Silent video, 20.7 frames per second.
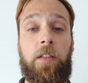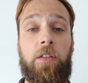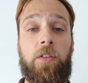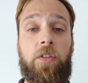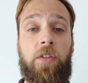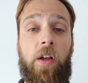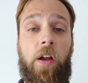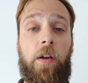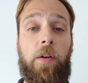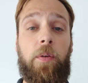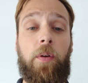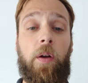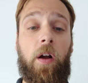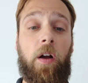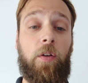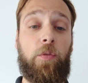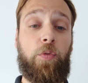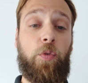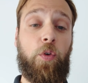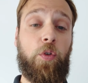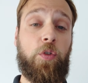So
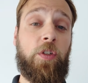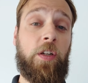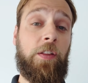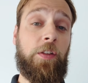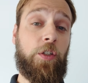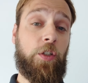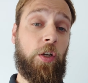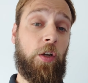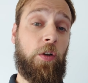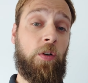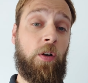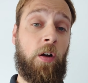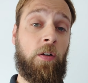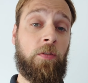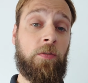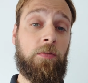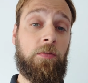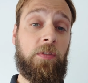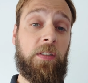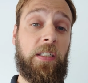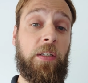unfortunately the too
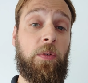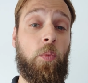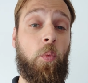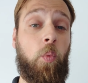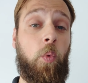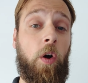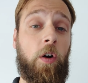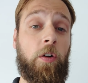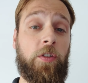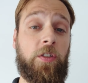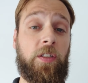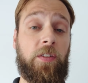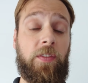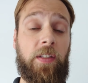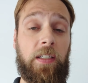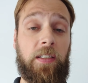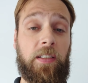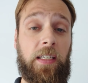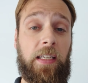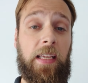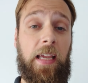long didn't watch of
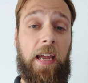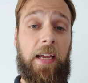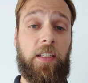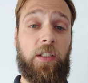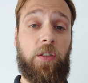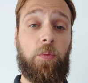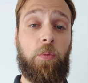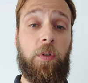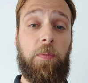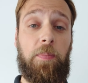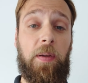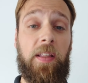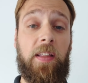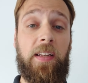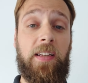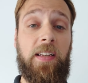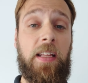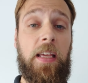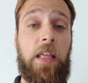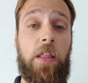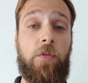this, I guess, would be that
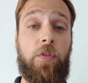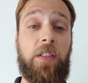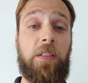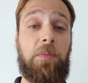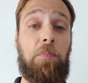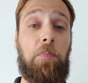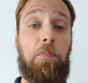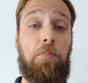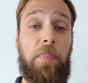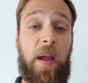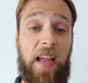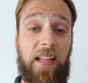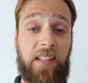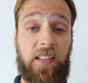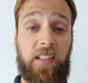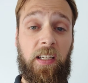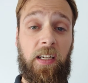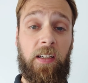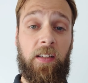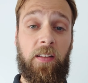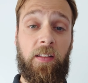neither is
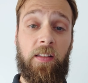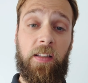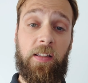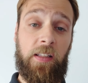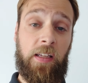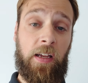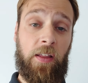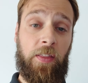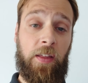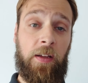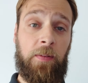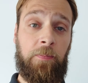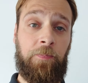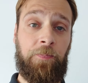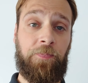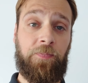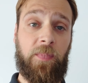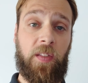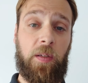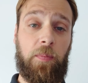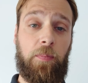better than the other,
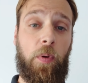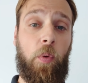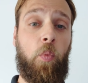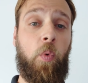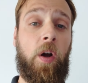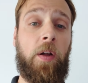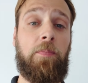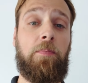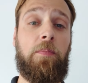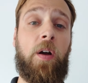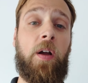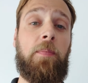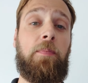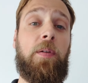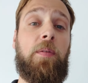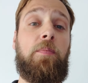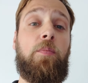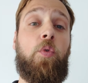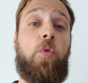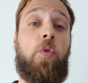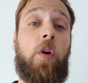but one might be
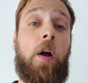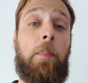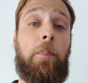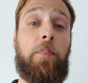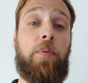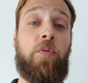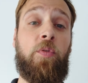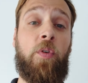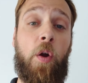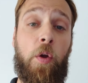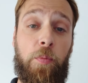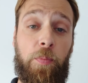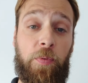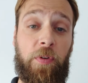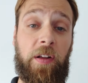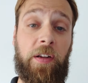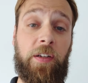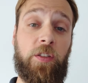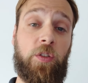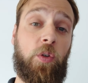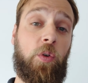more
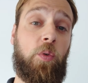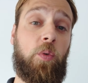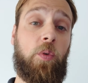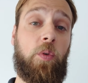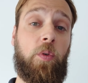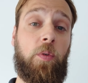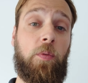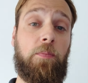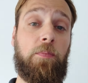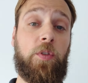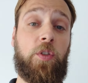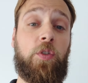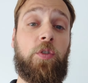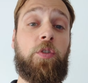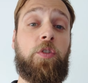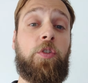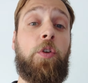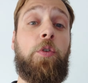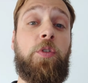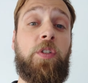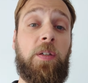appropriate or
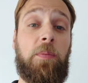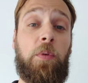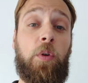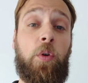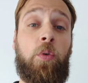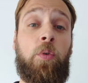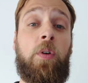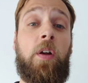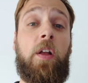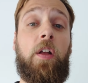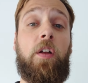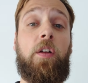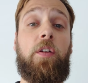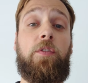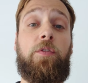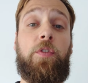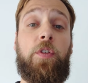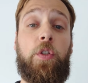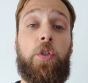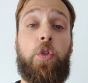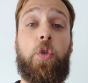suitable
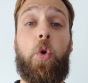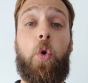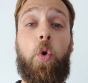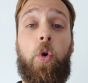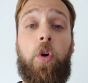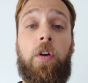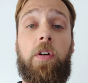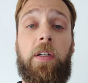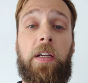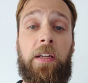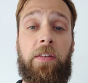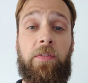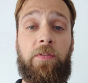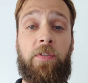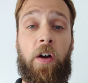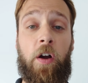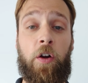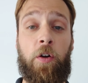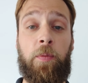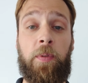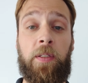for your
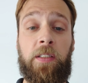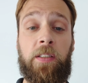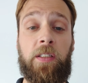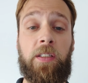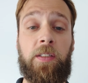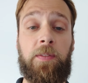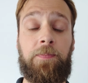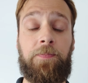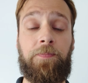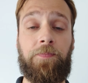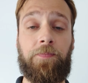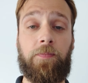environment.